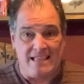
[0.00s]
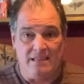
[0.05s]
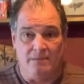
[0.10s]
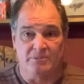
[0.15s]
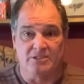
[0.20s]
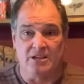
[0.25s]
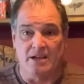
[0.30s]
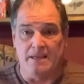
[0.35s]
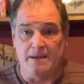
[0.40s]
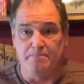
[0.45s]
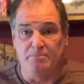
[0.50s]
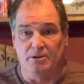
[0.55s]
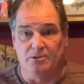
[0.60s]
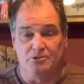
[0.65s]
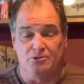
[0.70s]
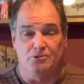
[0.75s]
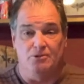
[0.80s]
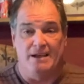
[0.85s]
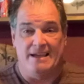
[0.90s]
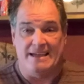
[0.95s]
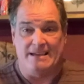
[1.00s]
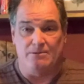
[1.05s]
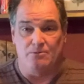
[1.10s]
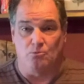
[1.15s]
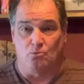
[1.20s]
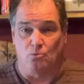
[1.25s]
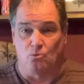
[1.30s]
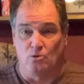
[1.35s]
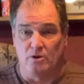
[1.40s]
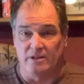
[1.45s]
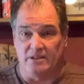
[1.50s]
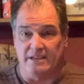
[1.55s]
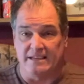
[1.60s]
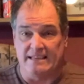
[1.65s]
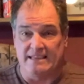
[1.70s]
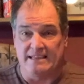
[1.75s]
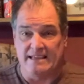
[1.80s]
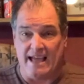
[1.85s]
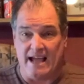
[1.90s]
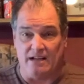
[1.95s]
Let me tell you, that builds you a
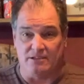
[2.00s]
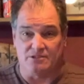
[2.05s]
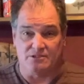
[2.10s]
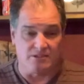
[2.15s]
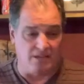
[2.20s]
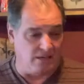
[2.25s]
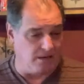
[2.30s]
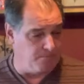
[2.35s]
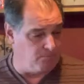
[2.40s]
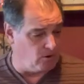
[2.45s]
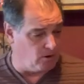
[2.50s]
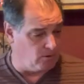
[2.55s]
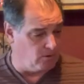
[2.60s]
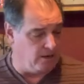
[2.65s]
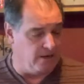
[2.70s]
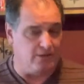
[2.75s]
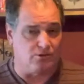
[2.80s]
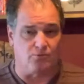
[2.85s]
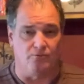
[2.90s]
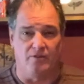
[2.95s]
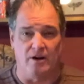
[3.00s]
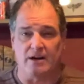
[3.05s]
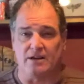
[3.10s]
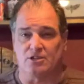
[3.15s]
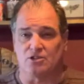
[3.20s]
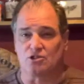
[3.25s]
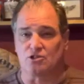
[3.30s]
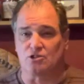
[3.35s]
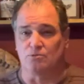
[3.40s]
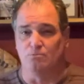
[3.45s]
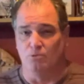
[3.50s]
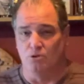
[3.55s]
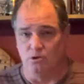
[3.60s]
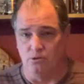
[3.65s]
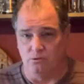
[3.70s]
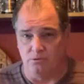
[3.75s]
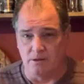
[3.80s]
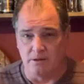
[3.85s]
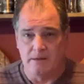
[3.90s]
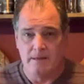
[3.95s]
really outstanding margarita. It's very
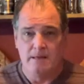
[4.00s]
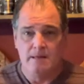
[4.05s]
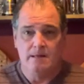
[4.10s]
smooth.